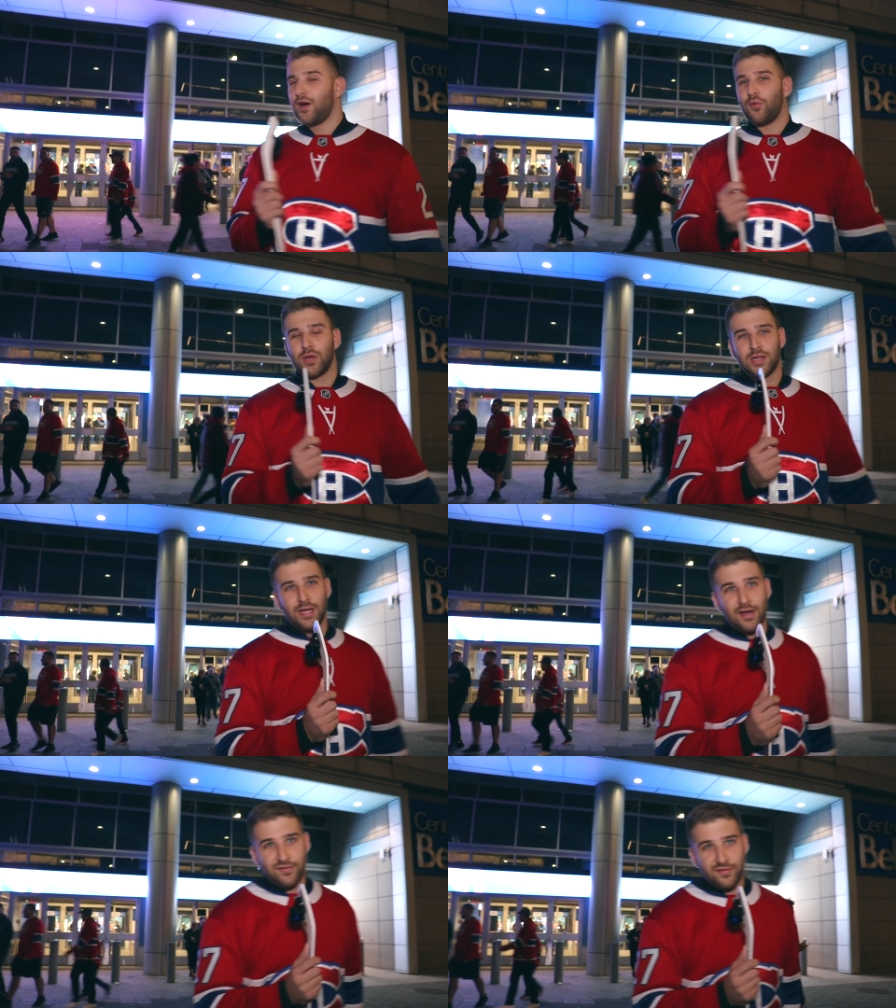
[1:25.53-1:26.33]
would
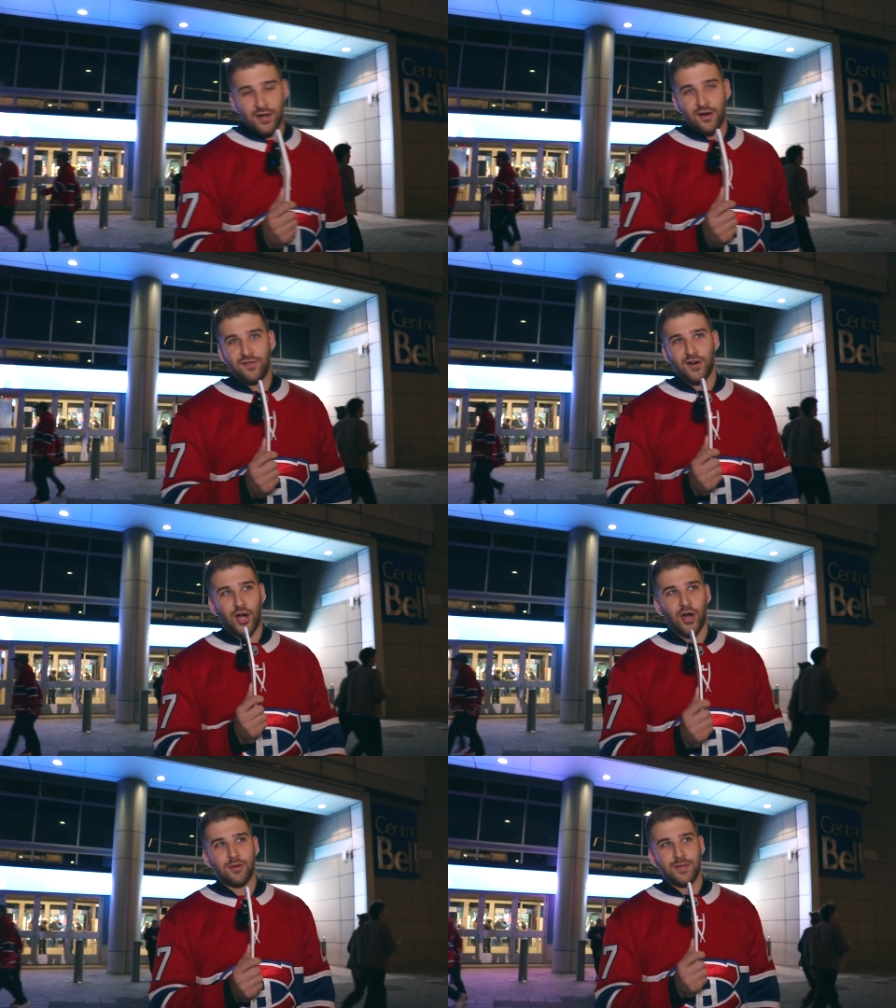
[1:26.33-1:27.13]
love for
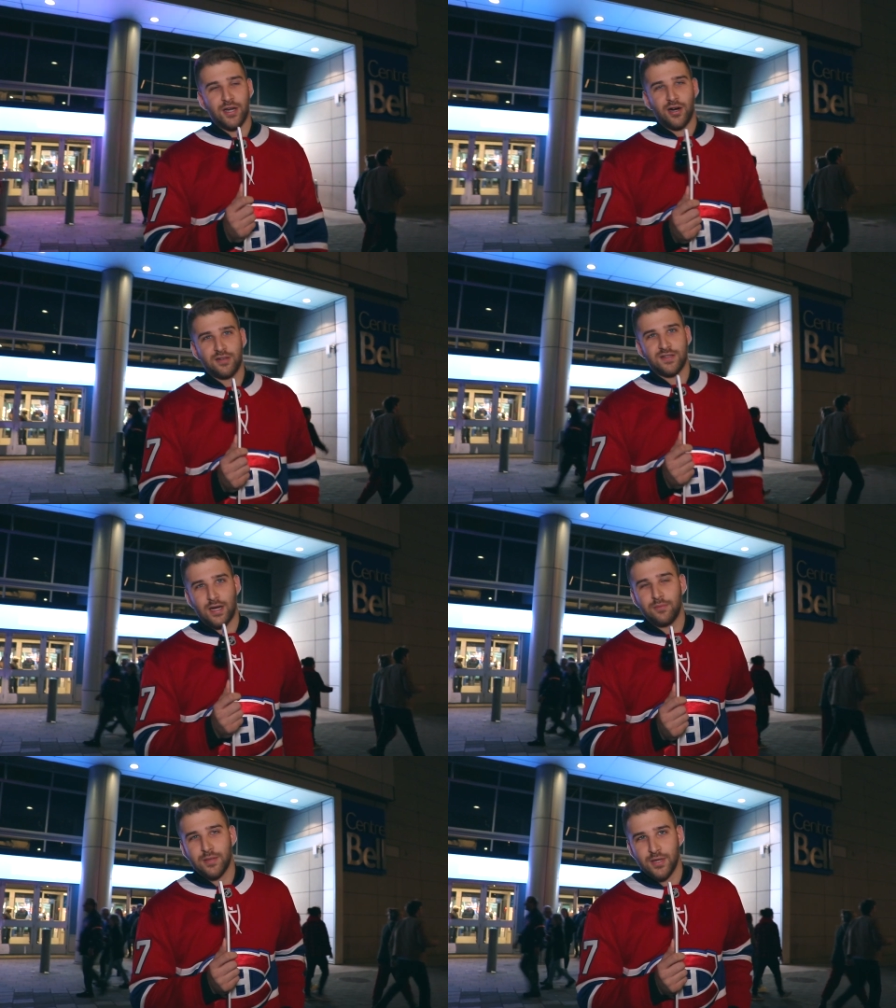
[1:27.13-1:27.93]
Connor Bedard to
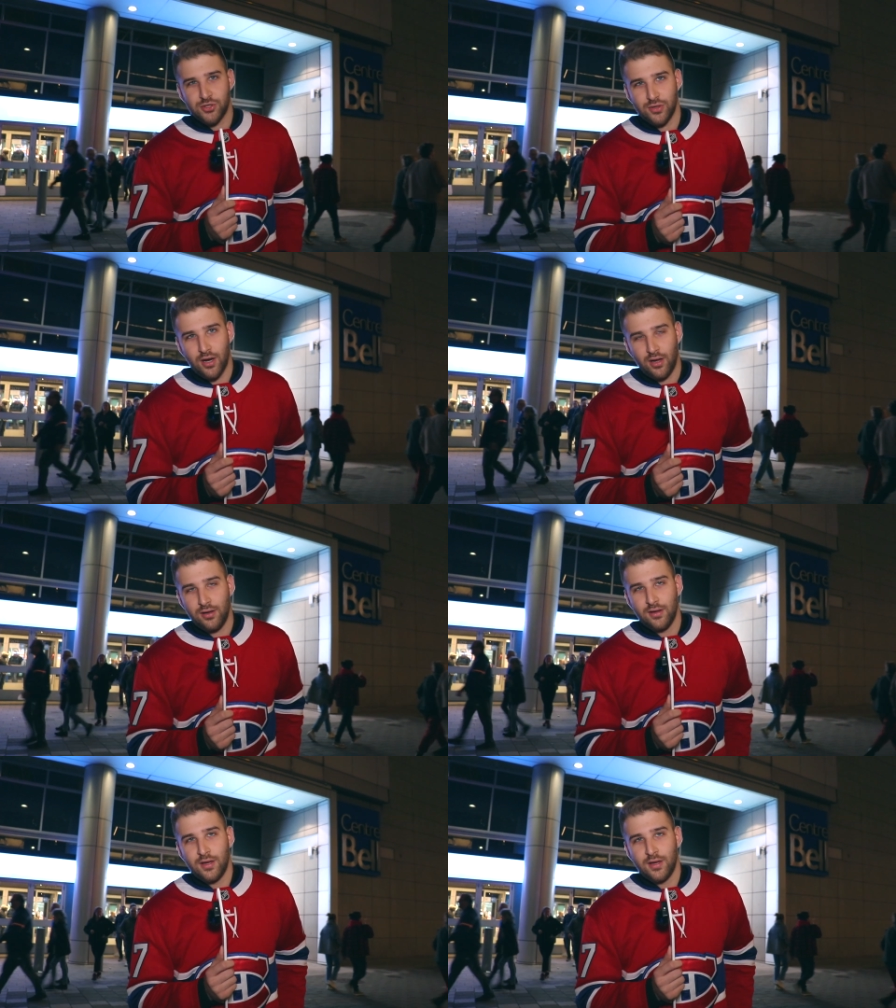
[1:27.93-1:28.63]
come to Montreal.